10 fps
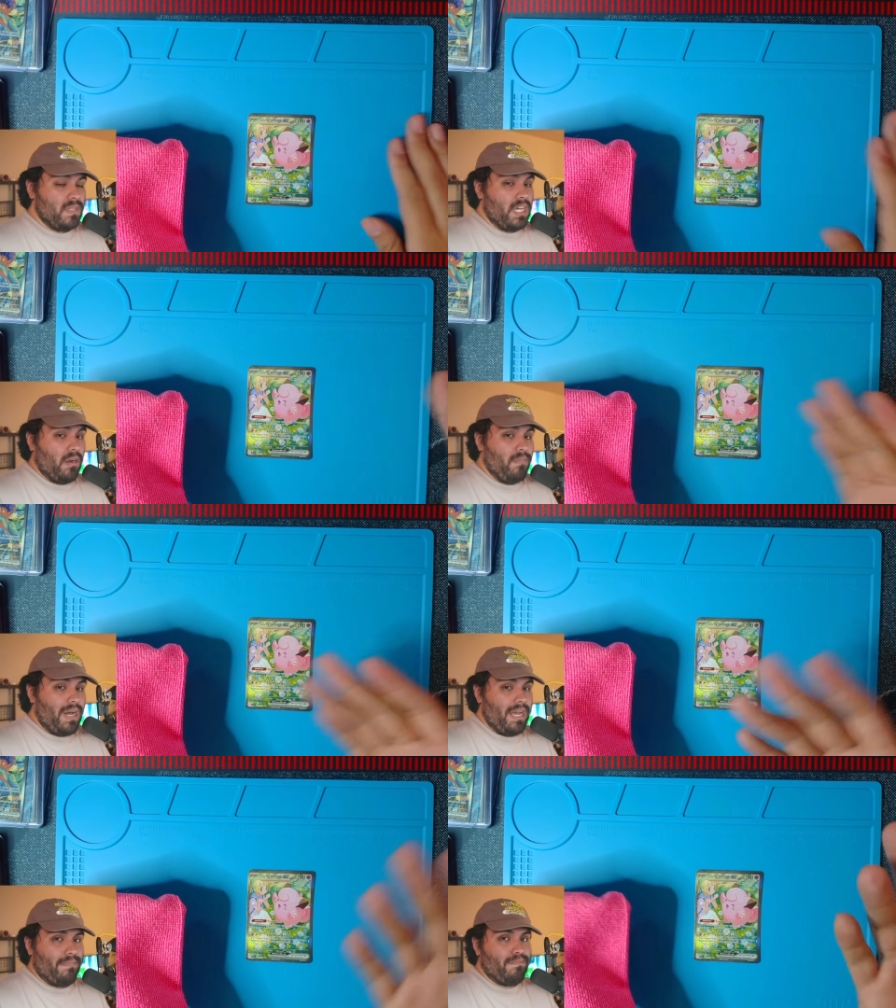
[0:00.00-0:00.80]
you know,
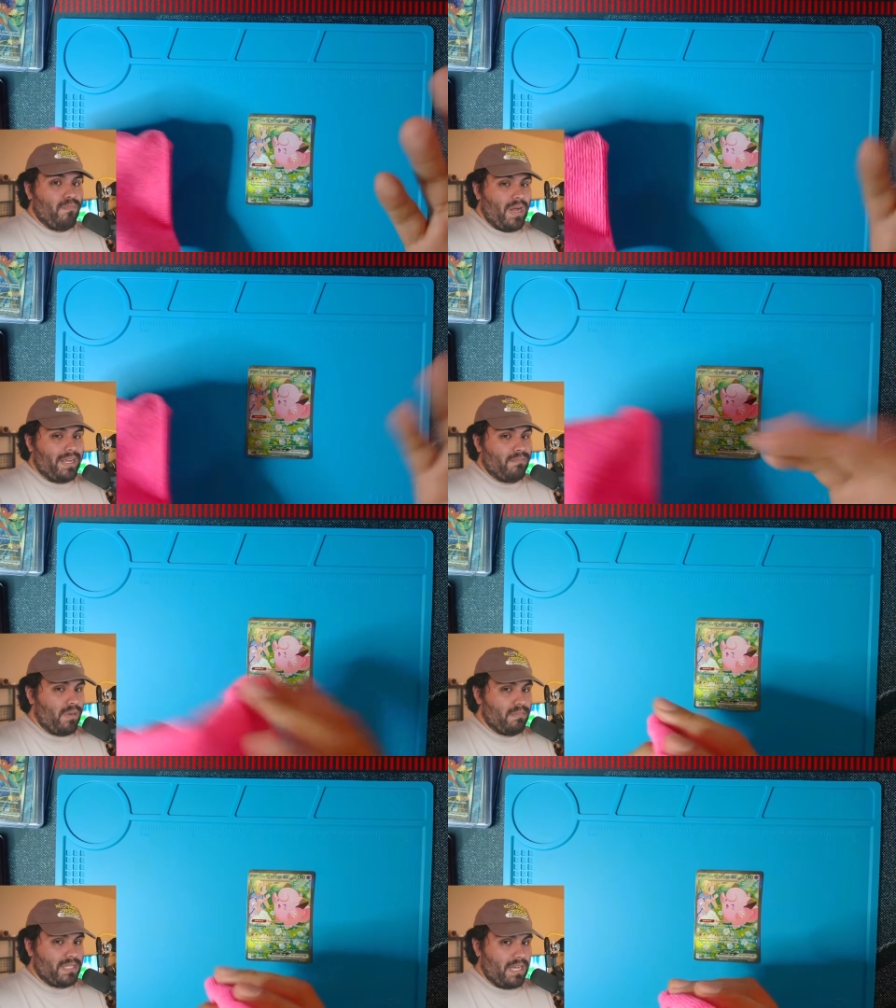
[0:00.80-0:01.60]
I can
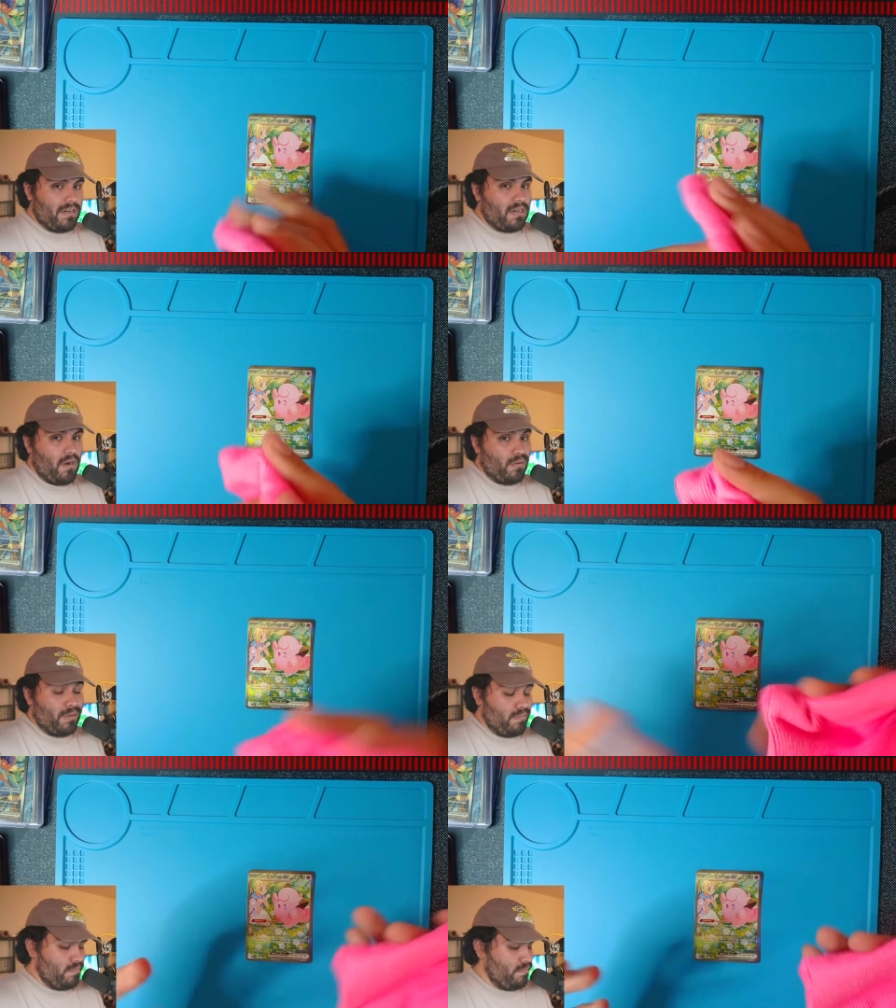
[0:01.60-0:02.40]
wipe down a card
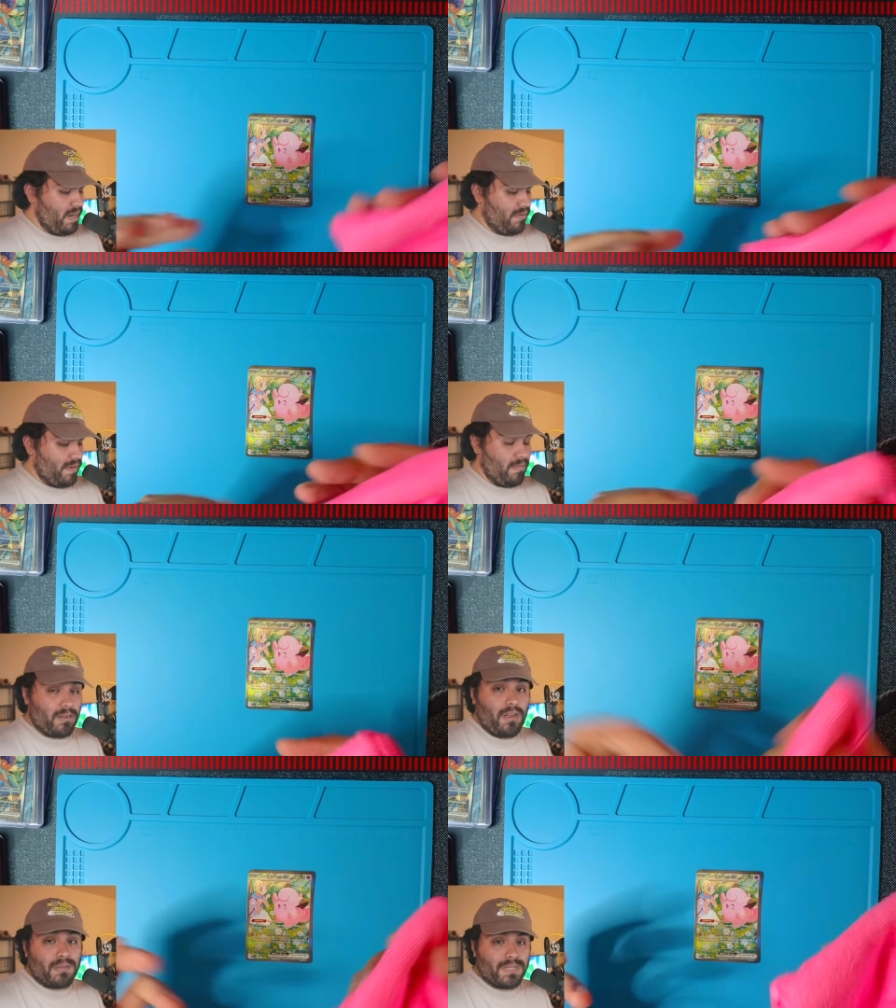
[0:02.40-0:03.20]
with microfiber
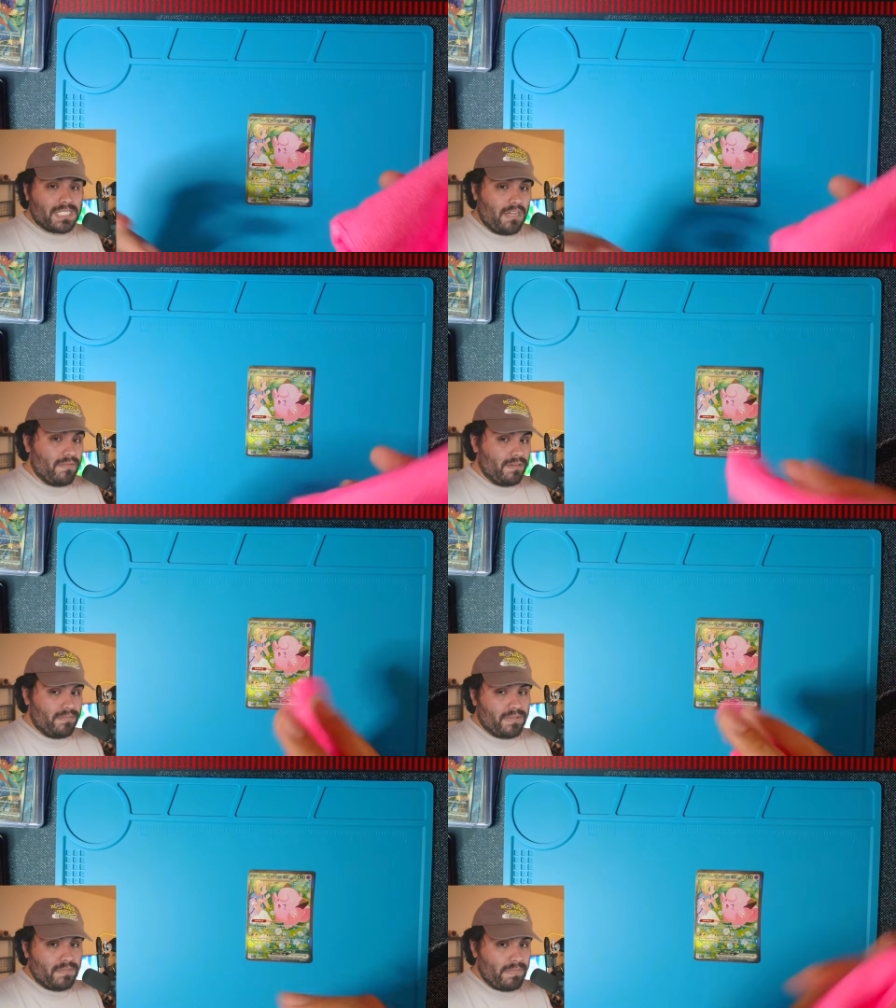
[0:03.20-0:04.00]
cloth myself,
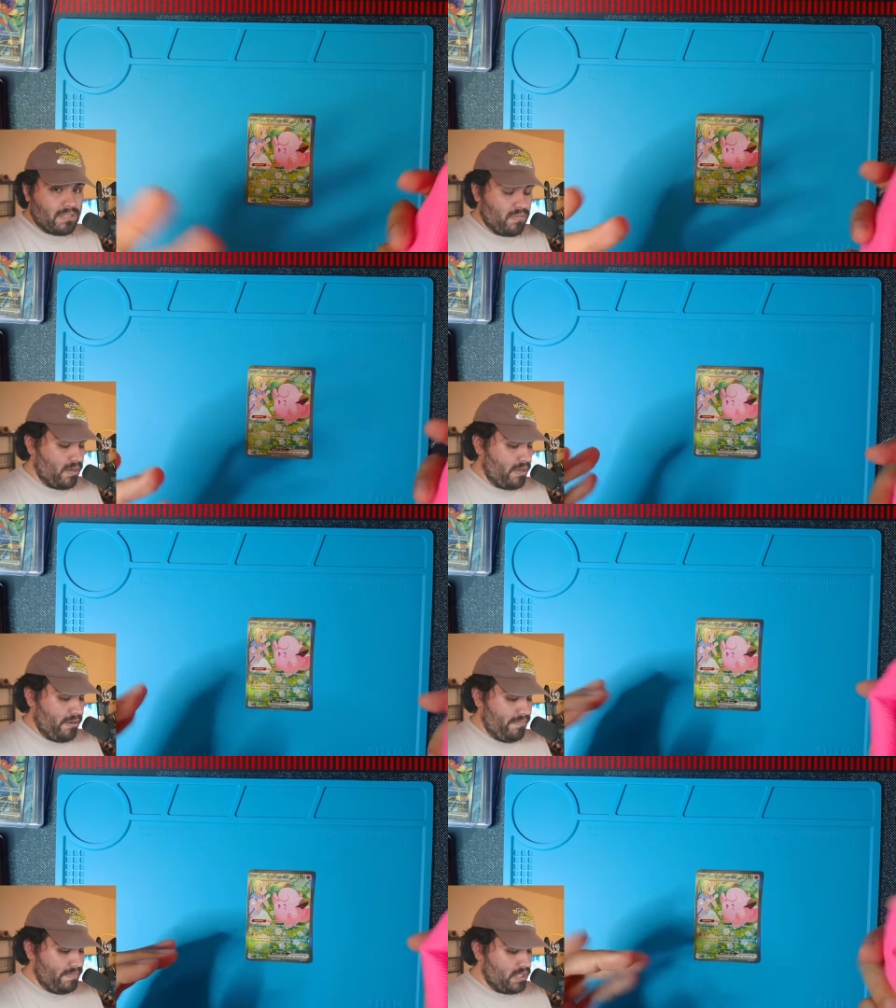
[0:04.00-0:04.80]
and we're going to
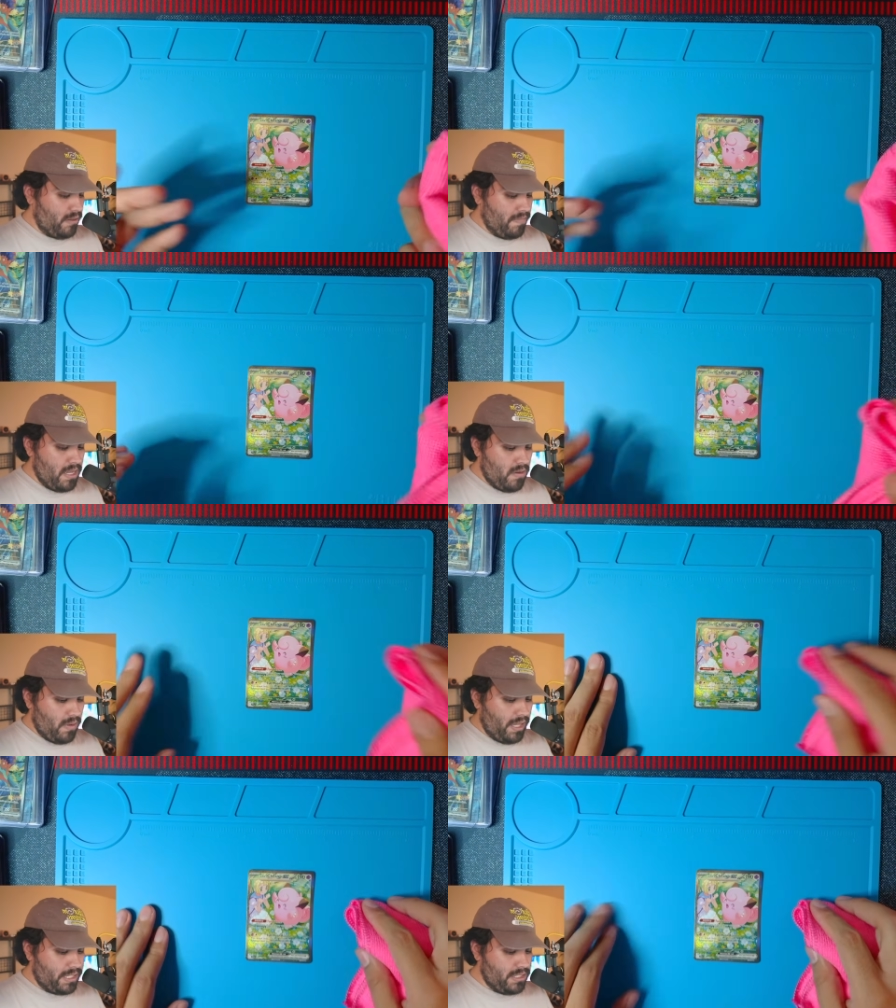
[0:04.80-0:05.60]
do. So what
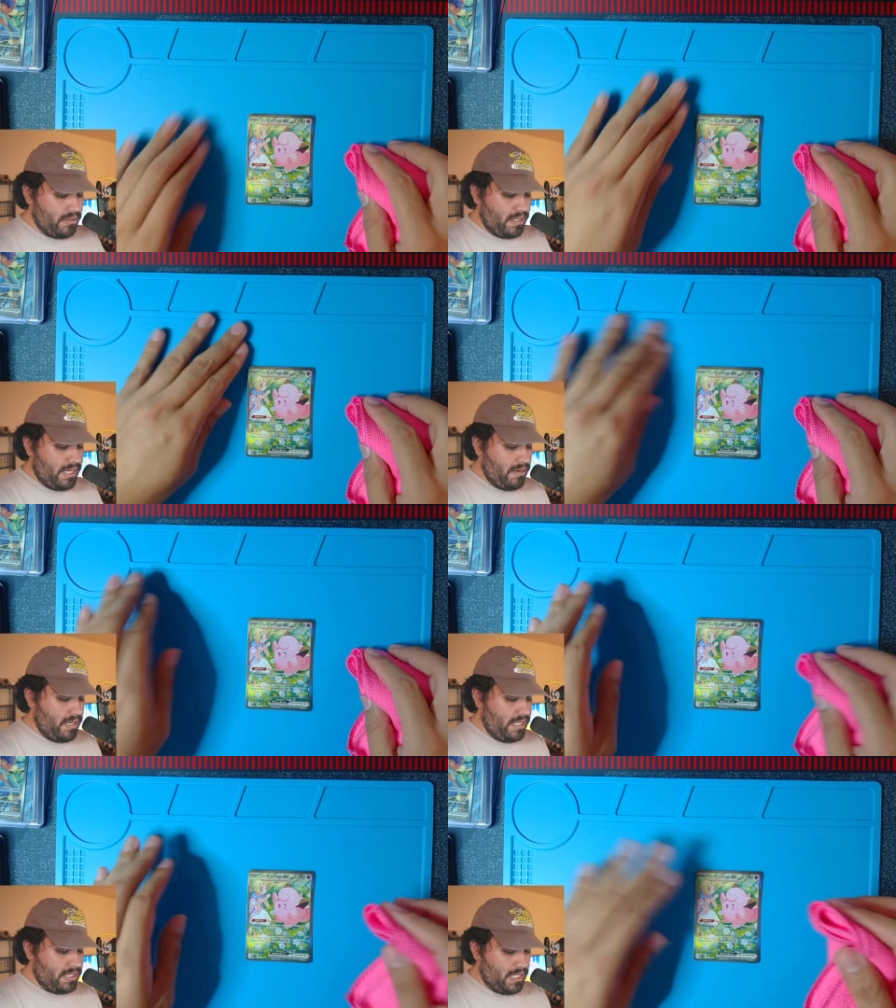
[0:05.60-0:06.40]
I like to do here
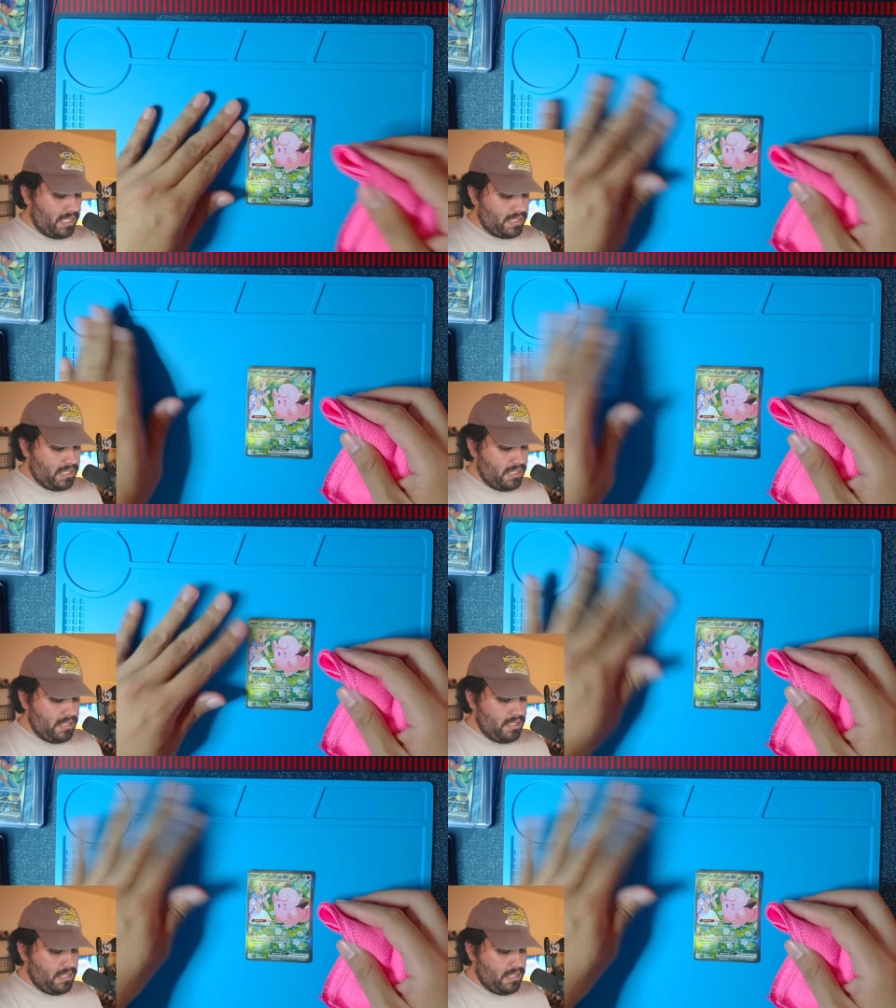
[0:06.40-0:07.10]
is I like to